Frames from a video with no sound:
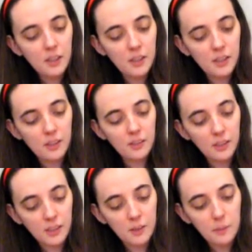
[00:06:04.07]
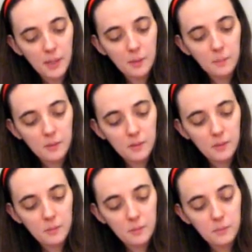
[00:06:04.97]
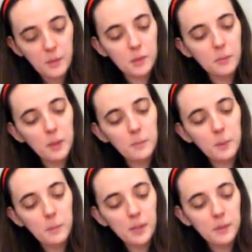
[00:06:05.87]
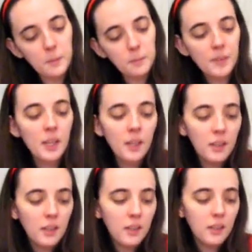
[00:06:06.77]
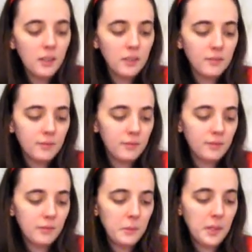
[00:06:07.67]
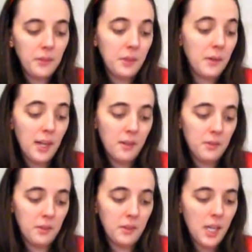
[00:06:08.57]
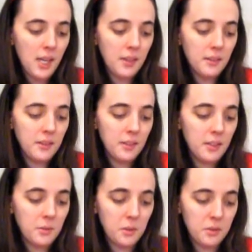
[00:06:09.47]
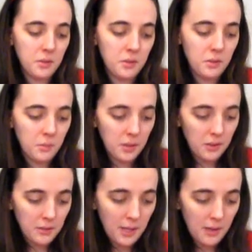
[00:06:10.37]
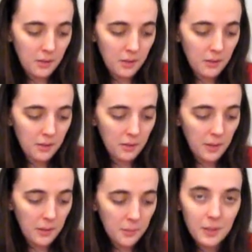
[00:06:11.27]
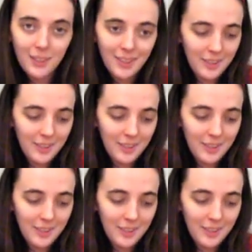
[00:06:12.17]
And again, paint marker might be better. But if you don't have it on hand, this works just as well. You just got to know how to work it.